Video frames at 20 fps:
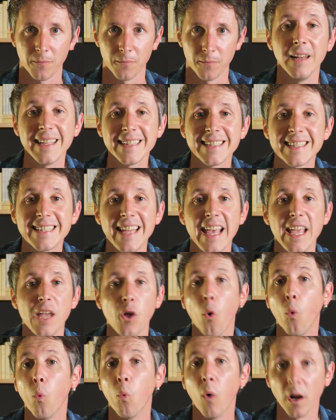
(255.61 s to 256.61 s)
Let's
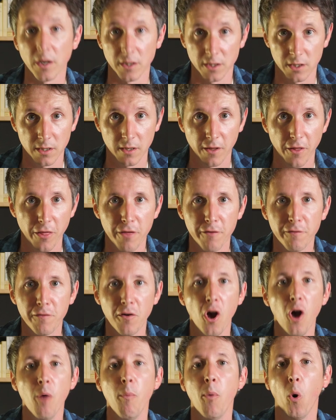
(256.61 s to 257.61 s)
take want, the
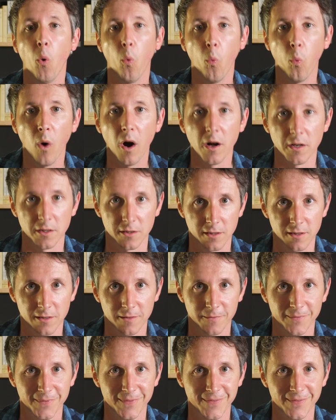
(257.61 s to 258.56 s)
verb want.